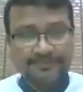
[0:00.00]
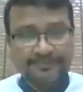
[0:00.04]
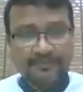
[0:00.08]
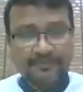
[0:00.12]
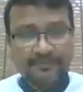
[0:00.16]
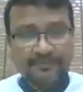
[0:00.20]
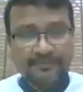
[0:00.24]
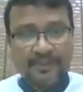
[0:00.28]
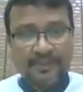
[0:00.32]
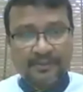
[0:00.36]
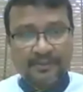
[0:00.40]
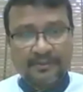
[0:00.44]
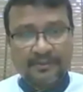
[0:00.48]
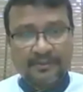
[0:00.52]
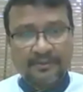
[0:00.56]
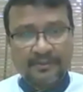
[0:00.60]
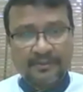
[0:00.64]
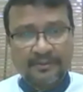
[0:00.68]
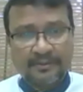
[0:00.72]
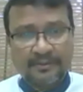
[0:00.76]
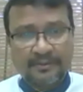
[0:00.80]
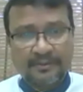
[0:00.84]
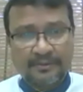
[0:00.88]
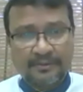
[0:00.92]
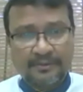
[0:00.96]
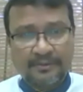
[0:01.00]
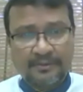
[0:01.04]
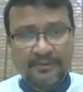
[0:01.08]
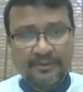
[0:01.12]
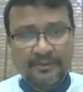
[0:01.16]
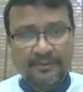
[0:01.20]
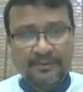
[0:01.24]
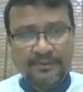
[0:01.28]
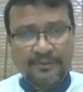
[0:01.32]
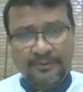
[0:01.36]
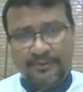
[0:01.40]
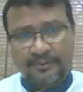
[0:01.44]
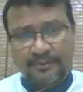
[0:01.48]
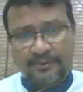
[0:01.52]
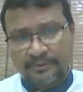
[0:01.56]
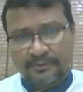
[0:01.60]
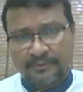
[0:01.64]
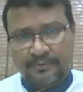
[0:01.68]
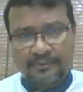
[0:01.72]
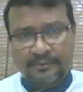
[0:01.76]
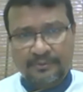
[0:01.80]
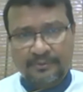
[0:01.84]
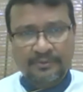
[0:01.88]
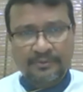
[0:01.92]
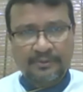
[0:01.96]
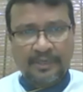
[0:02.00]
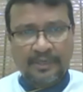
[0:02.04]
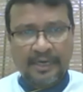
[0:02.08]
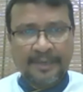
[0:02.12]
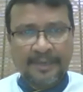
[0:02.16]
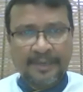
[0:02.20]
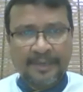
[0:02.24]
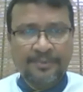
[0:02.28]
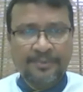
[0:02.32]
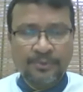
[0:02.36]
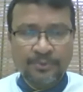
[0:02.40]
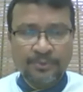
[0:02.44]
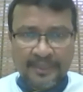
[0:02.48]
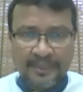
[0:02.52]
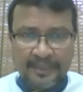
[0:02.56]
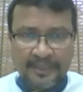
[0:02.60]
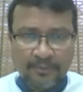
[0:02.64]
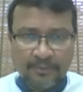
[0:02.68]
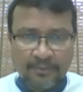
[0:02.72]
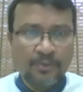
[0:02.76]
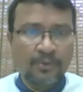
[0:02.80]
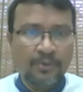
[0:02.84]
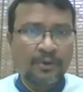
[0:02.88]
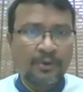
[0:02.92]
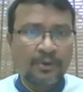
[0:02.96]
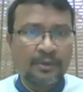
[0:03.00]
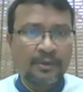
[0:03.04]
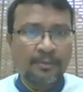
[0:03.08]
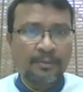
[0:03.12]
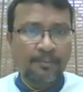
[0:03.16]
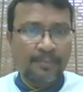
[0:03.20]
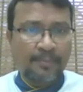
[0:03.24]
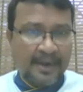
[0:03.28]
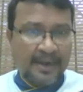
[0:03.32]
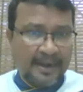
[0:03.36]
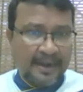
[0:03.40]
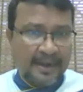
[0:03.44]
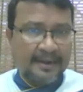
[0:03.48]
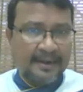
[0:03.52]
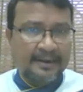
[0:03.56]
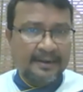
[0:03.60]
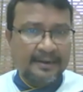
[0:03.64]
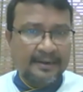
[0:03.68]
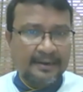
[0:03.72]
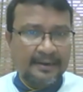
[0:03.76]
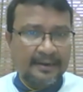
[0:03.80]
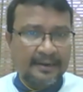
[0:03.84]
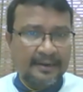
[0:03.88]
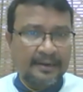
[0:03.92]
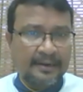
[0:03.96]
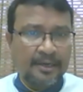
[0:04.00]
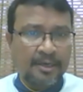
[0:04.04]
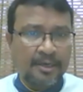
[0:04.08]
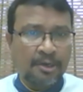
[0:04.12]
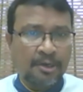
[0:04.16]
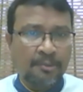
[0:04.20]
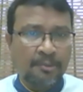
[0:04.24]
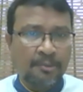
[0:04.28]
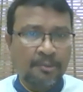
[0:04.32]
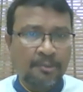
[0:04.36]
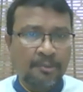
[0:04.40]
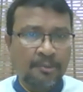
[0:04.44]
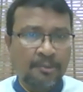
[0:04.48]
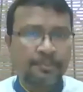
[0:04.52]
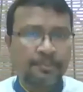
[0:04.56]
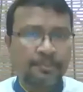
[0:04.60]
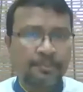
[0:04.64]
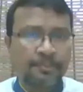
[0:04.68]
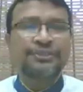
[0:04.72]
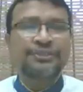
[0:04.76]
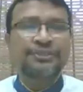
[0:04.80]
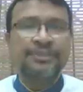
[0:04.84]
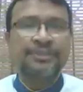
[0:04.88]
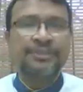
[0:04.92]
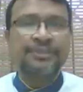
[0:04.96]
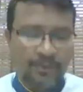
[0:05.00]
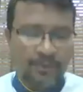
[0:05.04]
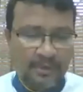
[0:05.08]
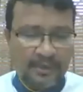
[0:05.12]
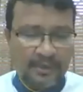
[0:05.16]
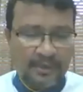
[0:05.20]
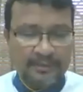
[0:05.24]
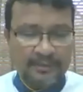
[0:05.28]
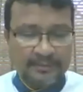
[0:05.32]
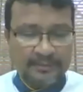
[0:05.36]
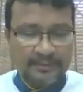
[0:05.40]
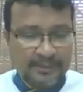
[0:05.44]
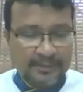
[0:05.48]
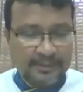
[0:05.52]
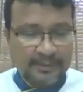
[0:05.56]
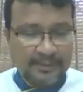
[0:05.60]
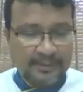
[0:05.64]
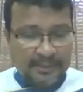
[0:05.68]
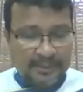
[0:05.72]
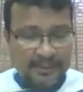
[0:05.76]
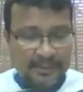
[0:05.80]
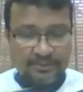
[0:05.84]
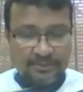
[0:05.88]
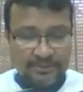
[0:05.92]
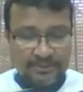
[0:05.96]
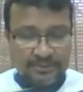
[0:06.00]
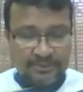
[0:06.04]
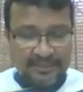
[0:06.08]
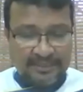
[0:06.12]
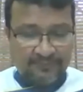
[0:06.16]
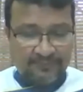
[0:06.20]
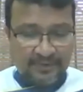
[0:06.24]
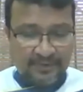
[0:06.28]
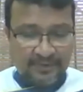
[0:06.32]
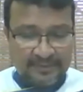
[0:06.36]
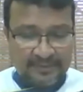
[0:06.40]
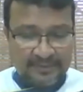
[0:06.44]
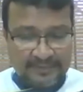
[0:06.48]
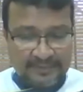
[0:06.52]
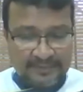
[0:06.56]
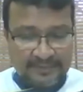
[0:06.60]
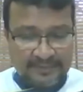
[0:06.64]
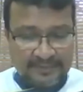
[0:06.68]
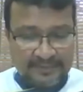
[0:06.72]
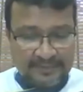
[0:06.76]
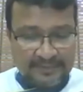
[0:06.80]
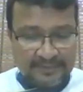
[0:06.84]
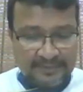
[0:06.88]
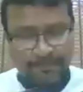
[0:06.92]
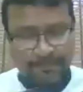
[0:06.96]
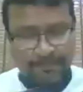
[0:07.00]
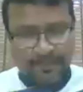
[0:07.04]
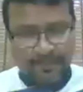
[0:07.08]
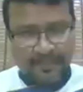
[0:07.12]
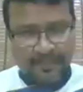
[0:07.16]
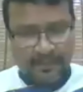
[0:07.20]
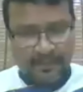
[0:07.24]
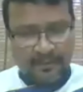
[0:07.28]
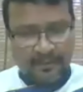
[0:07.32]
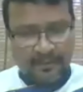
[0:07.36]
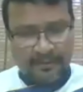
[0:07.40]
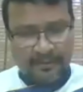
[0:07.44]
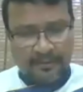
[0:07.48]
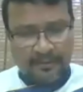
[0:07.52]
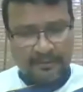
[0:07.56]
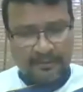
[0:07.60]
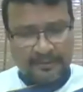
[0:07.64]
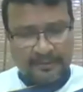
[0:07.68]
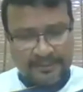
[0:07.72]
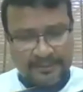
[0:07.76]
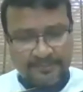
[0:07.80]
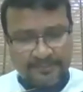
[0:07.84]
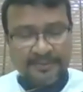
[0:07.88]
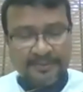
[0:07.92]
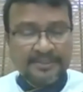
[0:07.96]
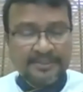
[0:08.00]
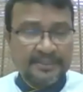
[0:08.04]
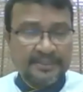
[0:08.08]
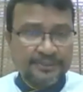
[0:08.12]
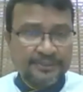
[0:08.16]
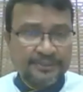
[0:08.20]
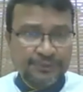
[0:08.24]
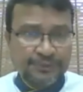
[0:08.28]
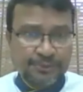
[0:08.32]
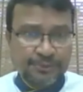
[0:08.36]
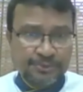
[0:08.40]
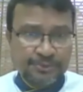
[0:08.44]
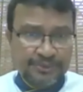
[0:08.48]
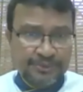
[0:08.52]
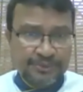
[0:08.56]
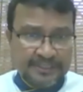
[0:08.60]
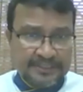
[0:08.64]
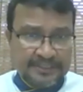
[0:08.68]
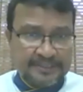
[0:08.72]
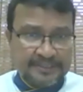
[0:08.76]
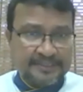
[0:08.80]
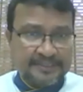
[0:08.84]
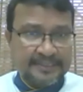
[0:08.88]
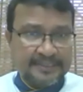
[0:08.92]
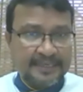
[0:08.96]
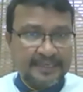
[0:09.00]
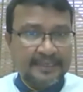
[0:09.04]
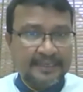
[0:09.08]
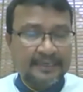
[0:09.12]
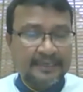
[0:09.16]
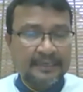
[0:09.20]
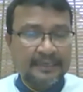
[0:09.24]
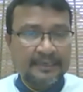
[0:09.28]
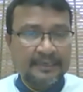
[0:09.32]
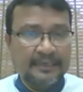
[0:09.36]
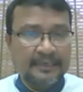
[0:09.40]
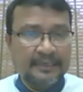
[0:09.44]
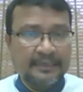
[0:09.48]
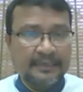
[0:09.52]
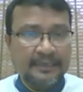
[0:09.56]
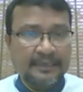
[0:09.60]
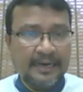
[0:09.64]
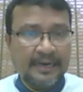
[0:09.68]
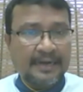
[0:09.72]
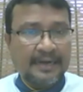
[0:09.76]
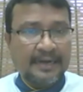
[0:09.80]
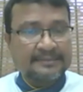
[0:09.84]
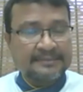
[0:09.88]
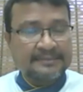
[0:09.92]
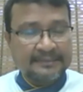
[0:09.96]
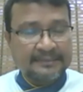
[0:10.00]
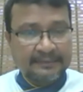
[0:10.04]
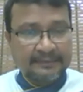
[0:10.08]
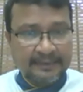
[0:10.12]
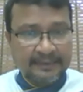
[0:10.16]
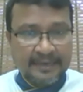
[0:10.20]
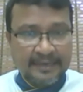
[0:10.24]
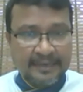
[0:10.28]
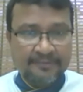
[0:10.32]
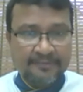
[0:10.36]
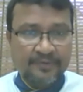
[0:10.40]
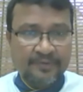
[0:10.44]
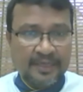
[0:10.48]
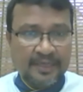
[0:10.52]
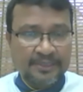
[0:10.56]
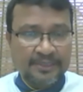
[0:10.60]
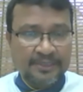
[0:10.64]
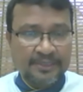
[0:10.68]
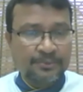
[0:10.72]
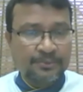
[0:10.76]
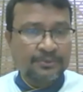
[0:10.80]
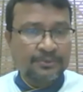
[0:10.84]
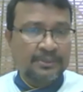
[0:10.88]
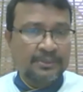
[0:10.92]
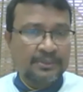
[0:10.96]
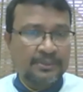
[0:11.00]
uh, you know uh, hype to their own brand and push the product so say, for example, uh, Christmas and New Year's sale uh, adds a great value